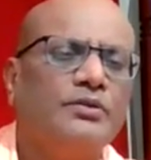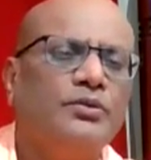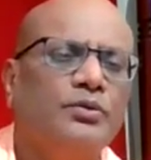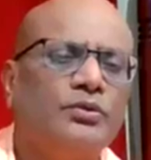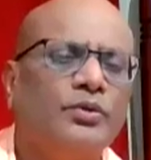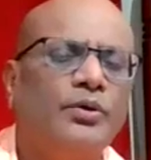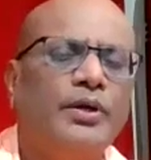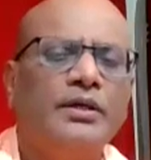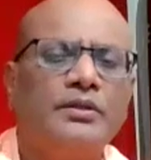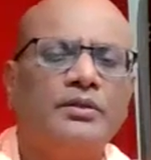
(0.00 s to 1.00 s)

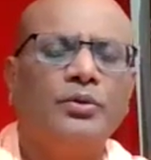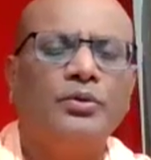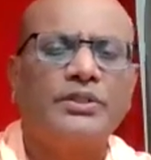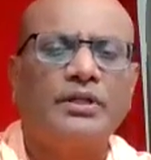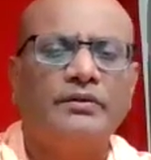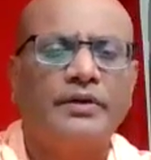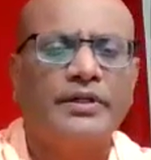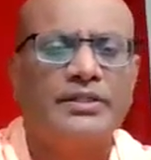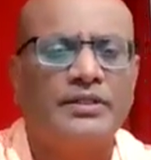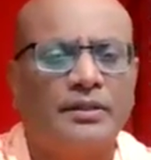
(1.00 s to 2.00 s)
Guna, dosha,
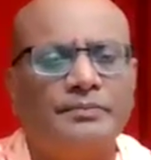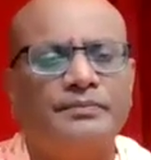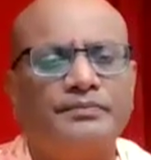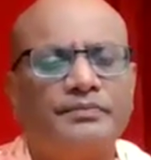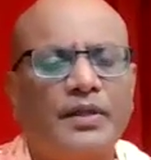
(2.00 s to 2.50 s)
varjitam.